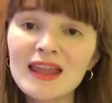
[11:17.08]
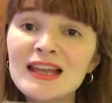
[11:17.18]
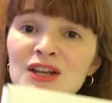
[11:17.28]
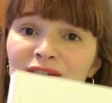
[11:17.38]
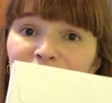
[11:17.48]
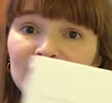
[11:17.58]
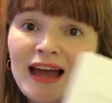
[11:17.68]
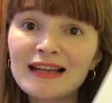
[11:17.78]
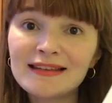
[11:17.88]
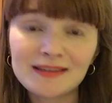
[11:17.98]
It looks
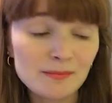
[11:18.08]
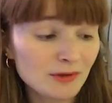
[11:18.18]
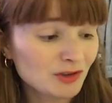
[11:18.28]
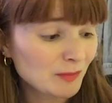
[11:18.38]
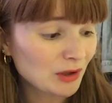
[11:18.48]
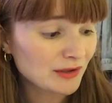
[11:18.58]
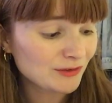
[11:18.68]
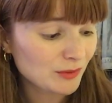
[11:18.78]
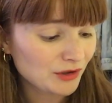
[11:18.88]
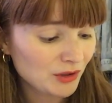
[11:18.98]
fairly simple, to be
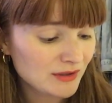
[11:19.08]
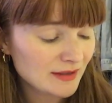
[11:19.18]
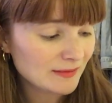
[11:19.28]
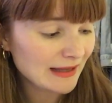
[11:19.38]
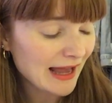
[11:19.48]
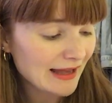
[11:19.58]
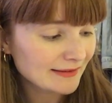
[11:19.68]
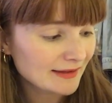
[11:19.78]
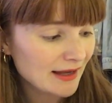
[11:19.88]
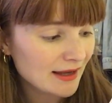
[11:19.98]
honest with you. It has
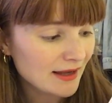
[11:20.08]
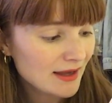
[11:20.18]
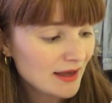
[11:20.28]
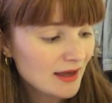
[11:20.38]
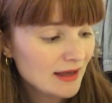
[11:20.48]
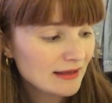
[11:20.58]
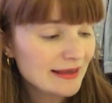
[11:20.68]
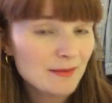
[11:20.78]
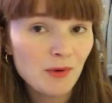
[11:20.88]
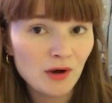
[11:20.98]

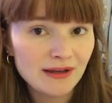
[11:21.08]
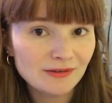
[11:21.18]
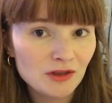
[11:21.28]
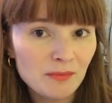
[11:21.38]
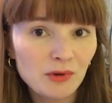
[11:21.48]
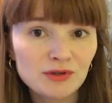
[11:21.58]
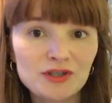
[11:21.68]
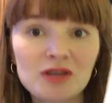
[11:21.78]
little pockets on the bottom.